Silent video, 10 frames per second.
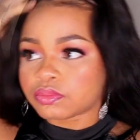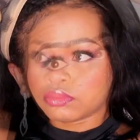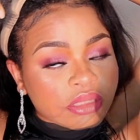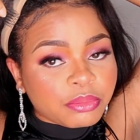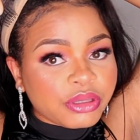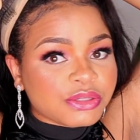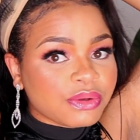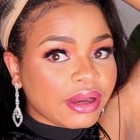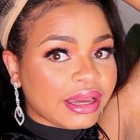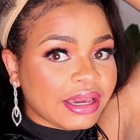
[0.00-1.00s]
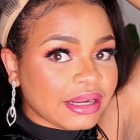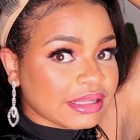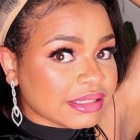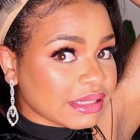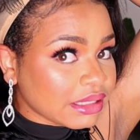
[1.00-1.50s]
So I'm going to go ahead
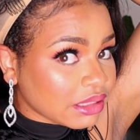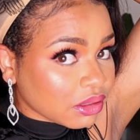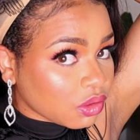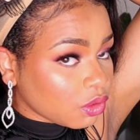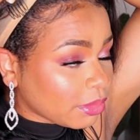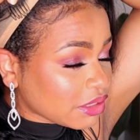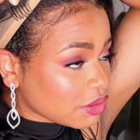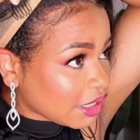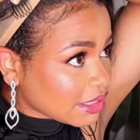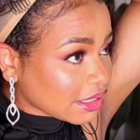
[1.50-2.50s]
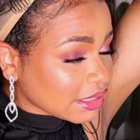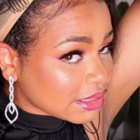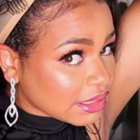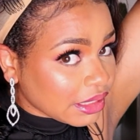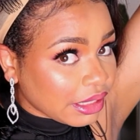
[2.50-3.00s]
and take the comb, as you guys can
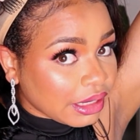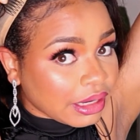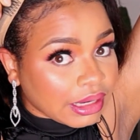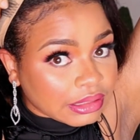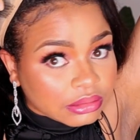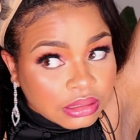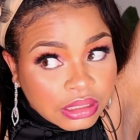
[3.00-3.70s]
see here, and